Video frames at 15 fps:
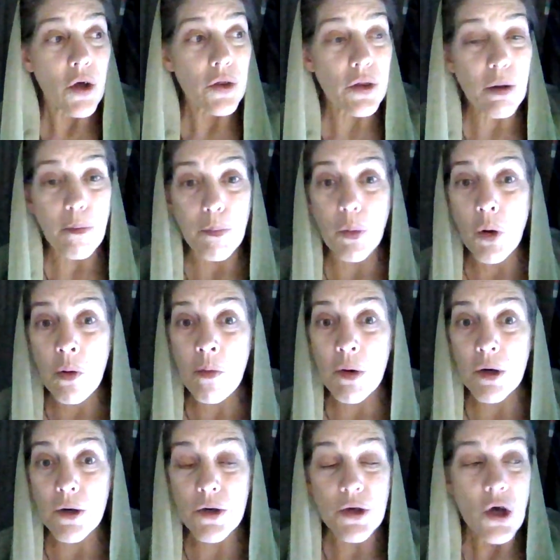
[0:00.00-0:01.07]
the
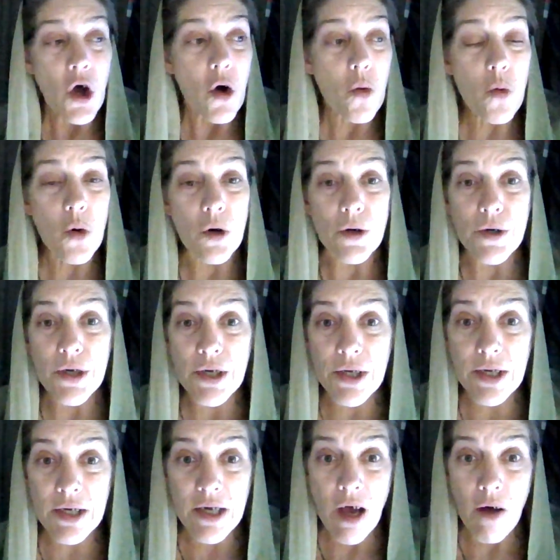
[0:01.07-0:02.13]
boomers, were
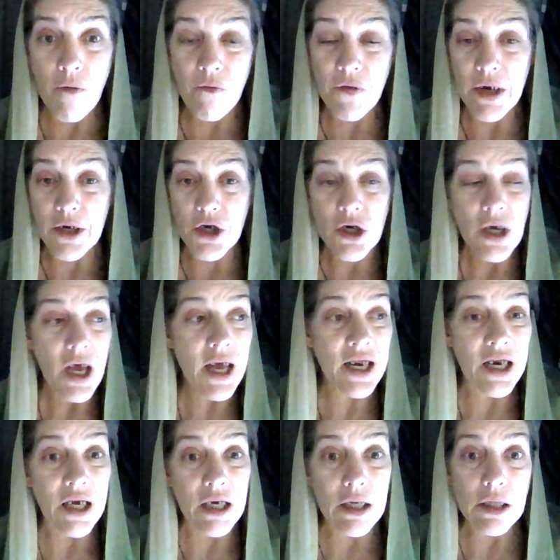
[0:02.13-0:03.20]
selfish and
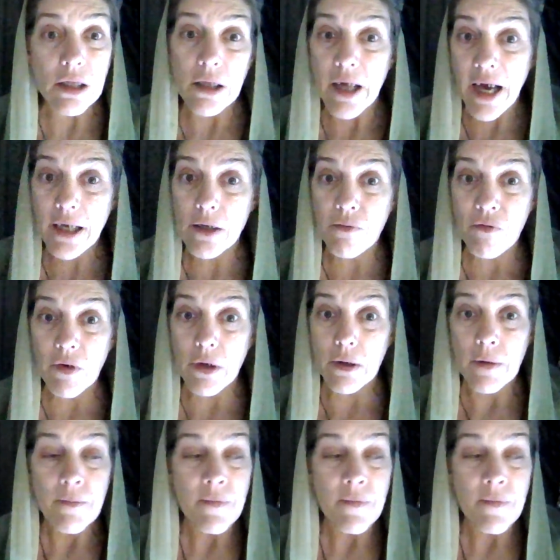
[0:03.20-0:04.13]
neglectful.